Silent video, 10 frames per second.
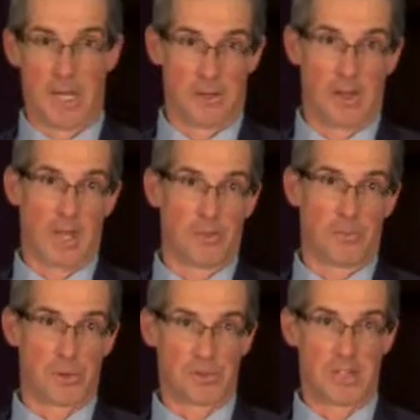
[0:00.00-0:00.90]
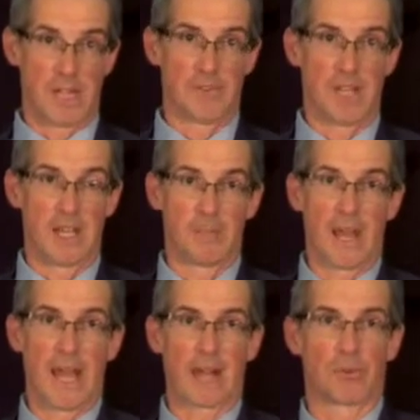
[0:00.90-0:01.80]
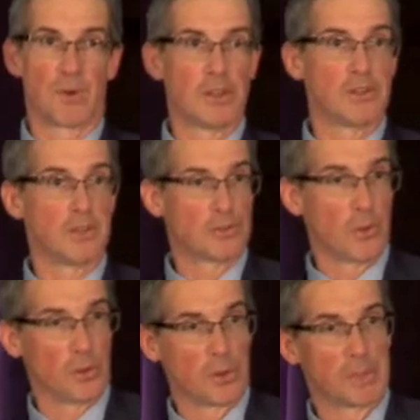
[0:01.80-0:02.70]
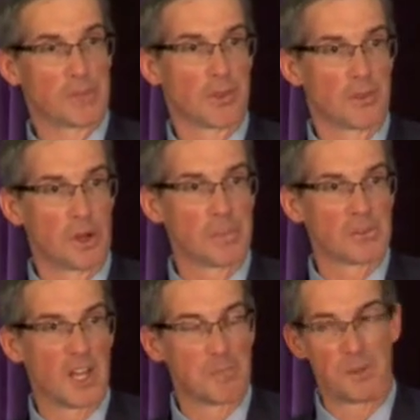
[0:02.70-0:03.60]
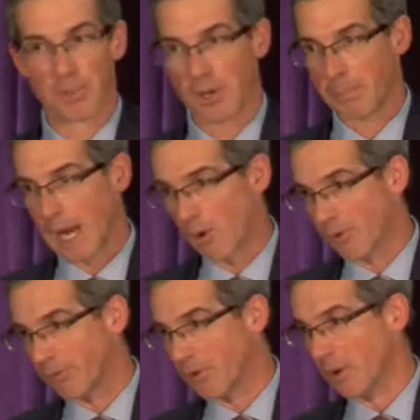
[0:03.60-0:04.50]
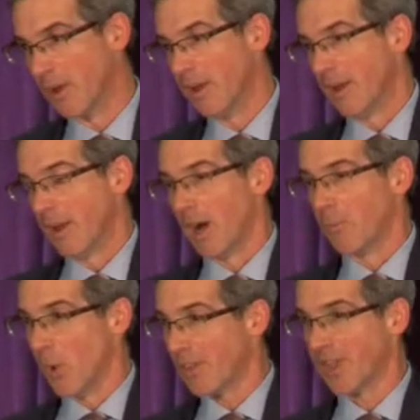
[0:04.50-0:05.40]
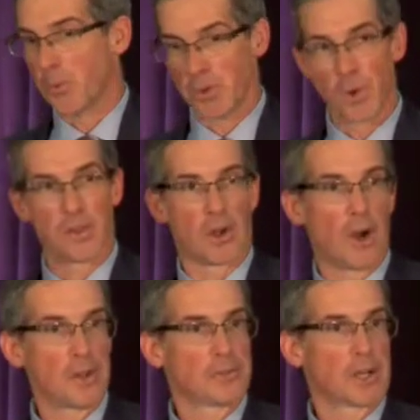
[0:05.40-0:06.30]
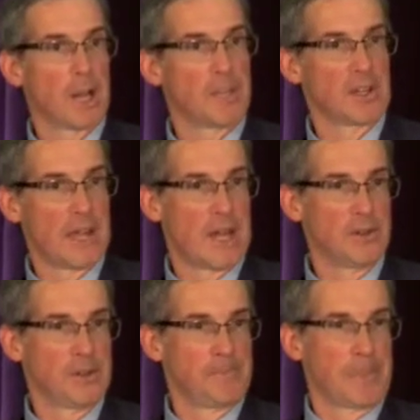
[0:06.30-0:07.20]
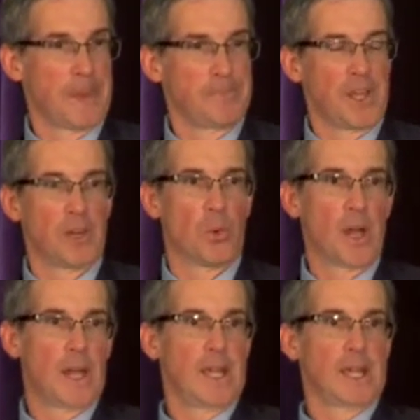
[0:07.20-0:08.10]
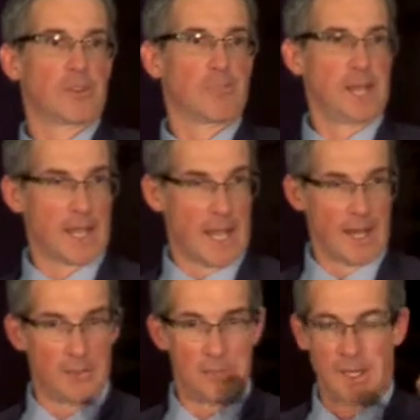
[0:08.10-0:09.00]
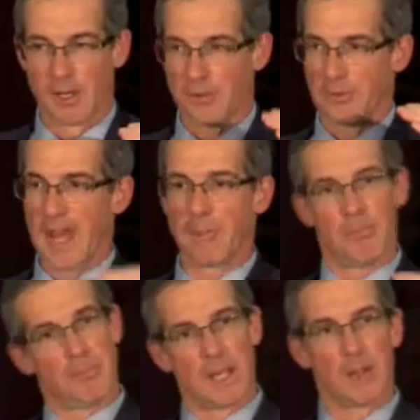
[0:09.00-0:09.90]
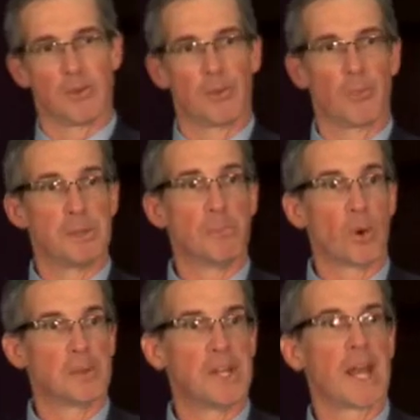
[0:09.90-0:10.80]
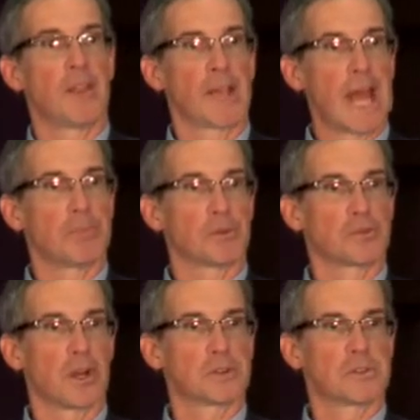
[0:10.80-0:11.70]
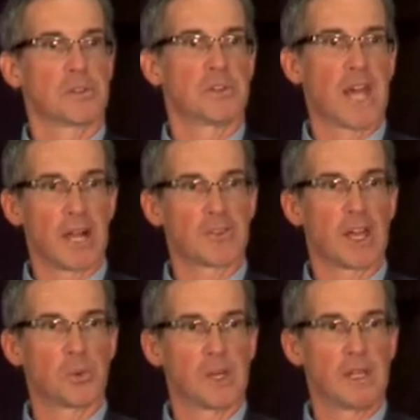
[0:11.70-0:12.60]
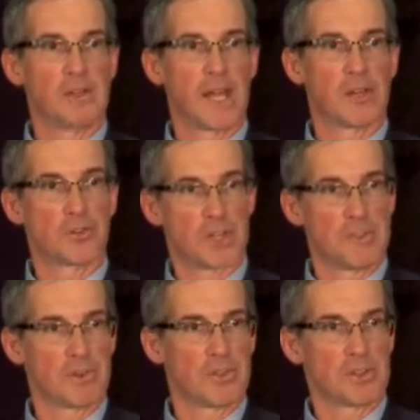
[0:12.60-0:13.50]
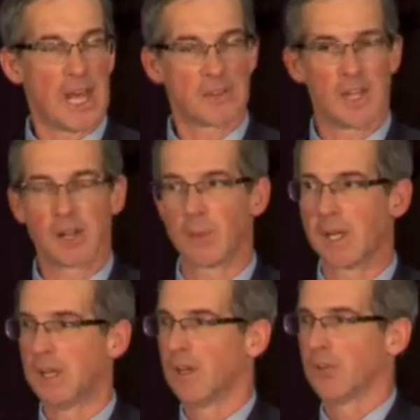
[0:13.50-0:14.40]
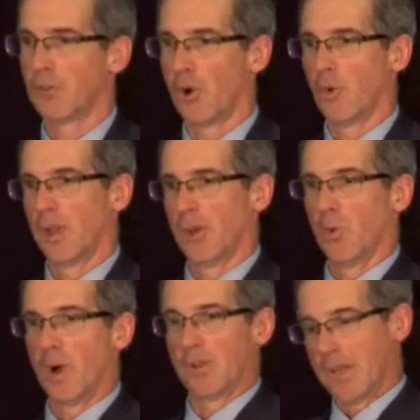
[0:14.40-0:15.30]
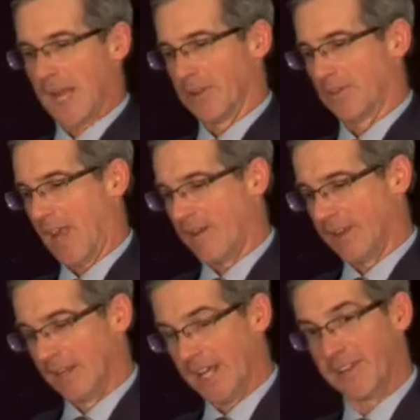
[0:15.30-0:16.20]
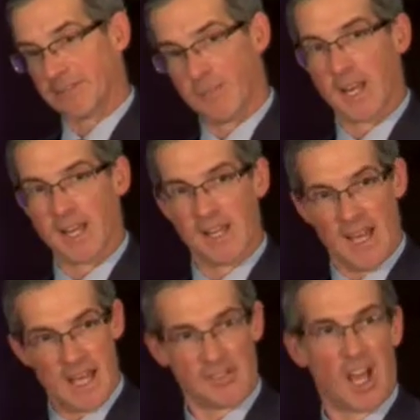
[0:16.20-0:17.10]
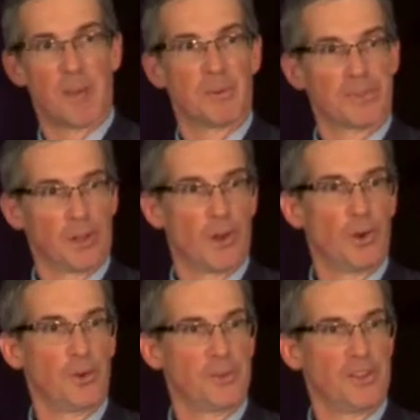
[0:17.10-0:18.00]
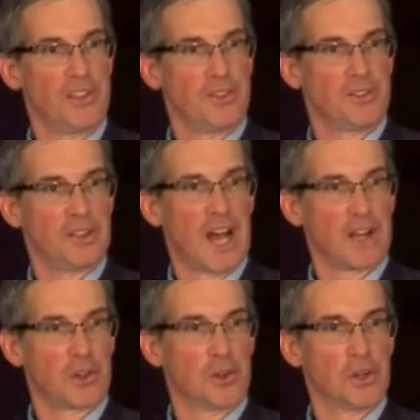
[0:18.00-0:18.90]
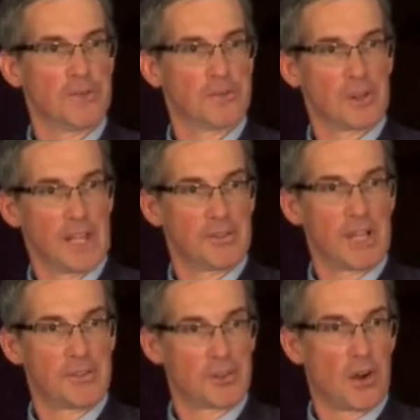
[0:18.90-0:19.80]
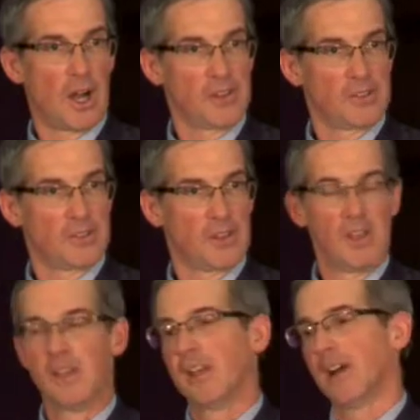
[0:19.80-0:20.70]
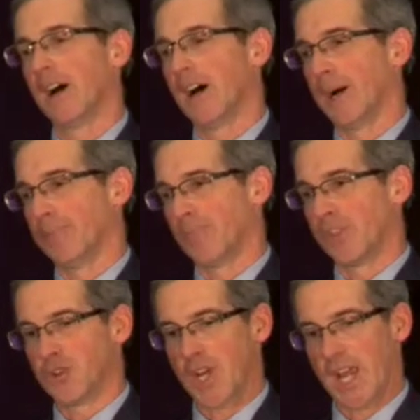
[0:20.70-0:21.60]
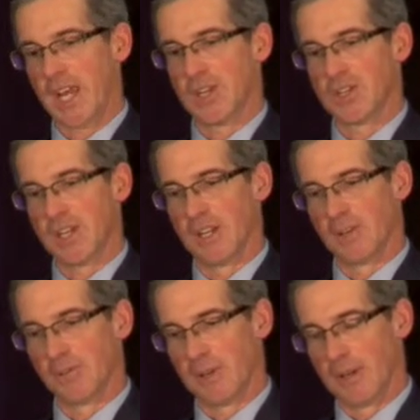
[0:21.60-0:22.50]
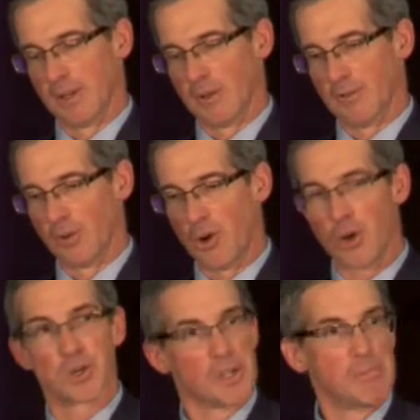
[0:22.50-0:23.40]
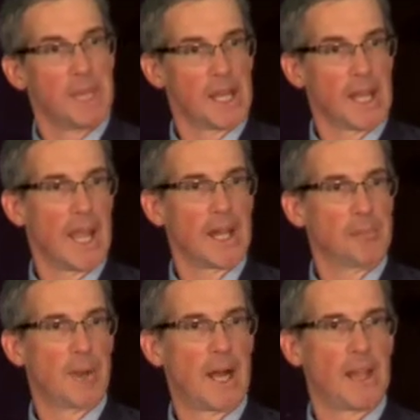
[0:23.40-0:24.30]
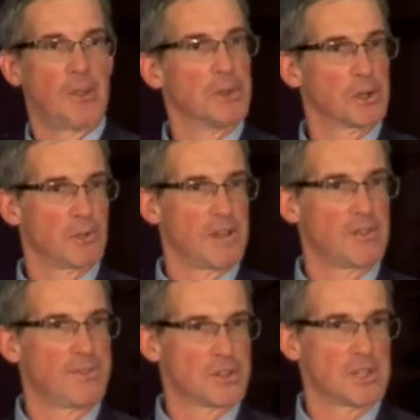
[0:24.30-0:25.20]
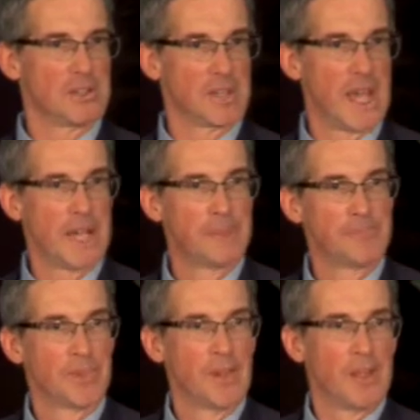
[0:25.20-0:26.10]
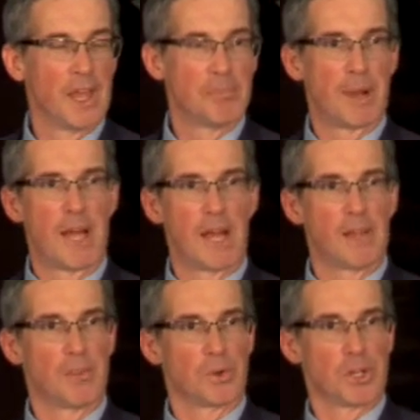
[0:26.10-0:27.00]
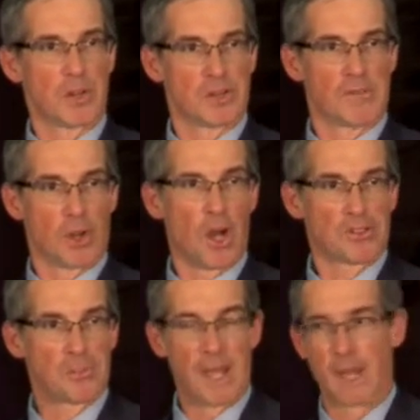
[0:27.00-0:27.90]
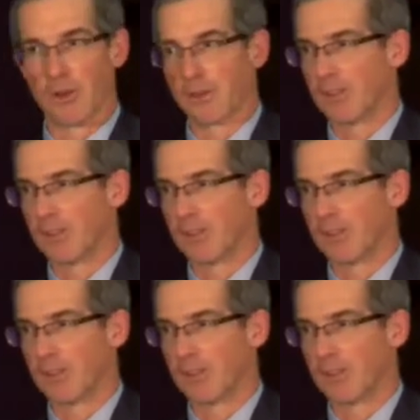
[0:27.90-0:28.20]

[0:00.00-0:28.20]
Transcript: It, it's perceived to impact resi solar because the 30% has been pretty powerful. Um, we think with where the costs are coming down, in a way, it's mitigated because that means there'll be more debt in the capital structure than tax equity. Debt is cheaper than tax equity. So while yes, having less money at time of close is not good for levelized costs, um, the change is, is largely mitigated by the ability to raise efficient debt and by the reduction of the cost of panels.